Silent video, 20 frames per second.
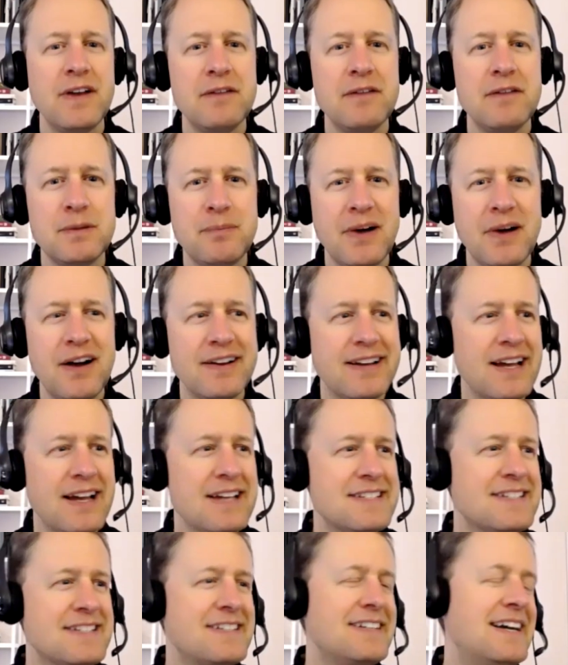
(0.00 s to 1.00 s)

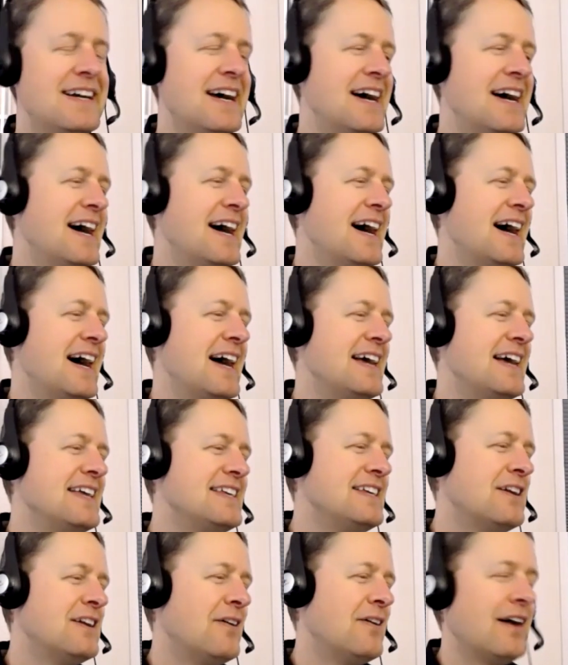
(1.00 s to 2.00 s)
podcaster,
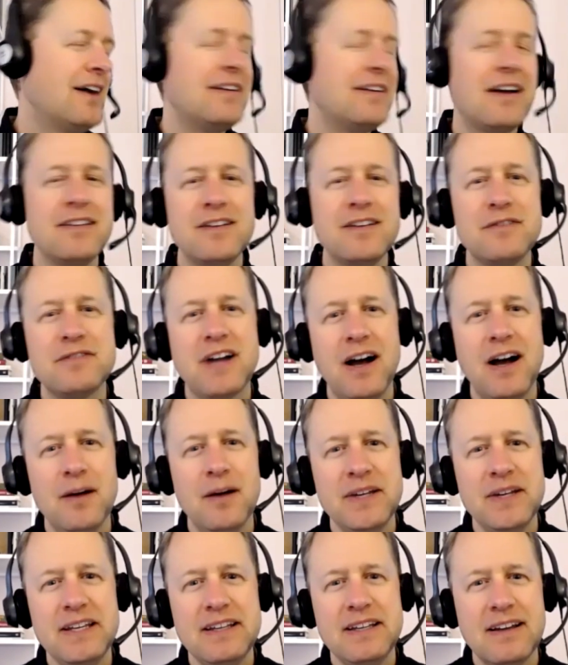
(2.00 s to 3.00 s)
I love comedy.